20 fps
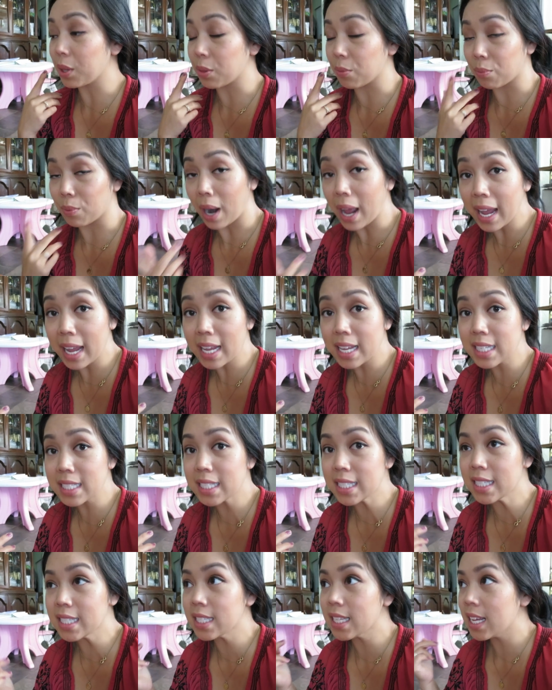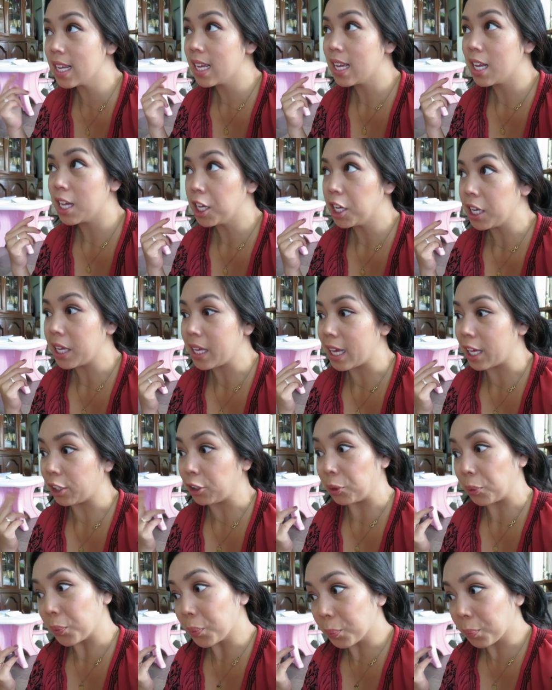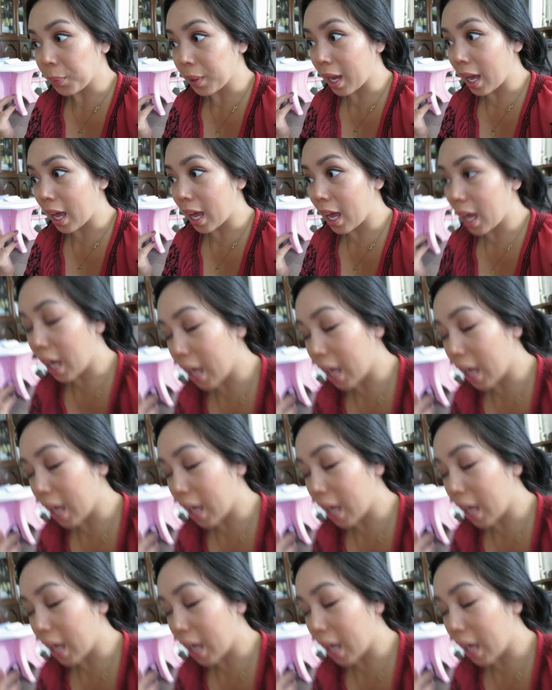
with rice. He had lumpia.